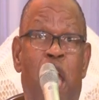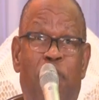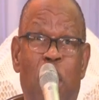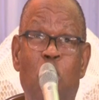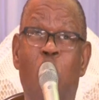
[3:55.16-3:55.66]

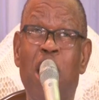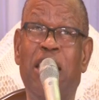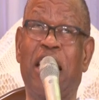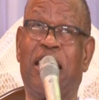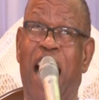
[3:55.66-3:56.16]
If you know
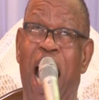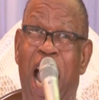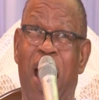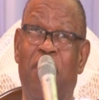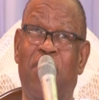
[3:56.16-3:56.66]
the
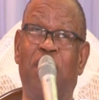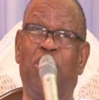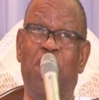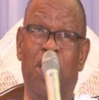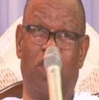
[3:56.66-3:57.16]
time
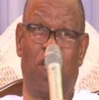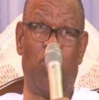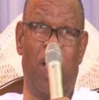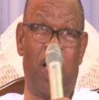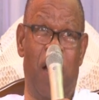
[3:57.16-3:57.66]
that
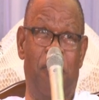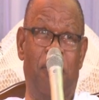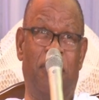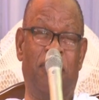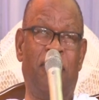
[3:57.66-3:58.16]
Jesus will come,
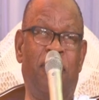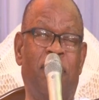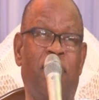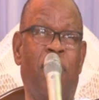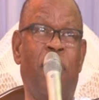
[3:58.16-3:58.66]

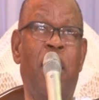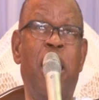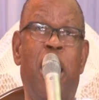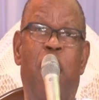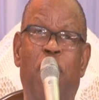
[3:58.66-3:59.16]

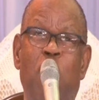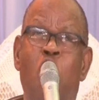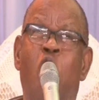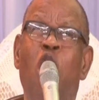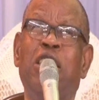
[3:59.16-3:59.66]
if you
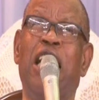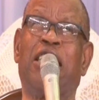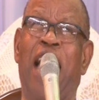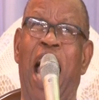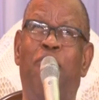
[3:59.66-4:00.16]
know
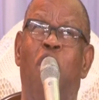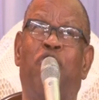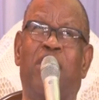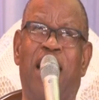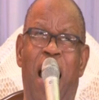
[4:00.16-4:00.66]
the time
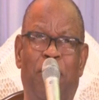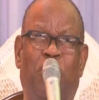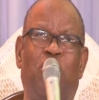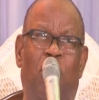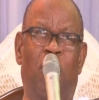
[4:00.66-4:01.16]
of
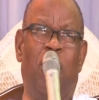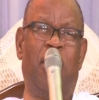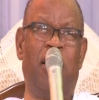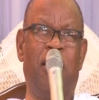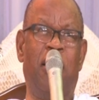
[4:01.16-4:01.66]
rapture,
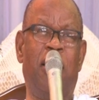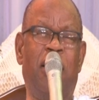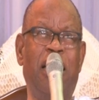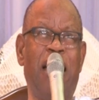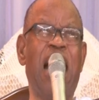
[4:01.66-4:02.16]

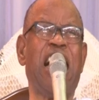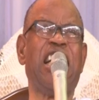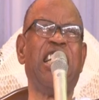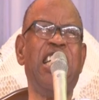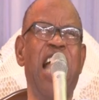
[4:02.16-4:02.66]
he can
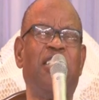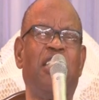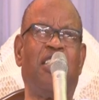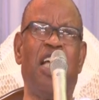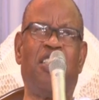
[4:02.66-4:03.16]

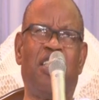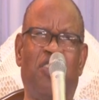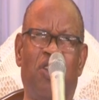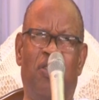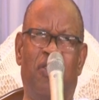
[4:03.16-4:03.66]
create
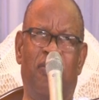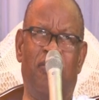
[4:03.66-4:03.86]
sensation.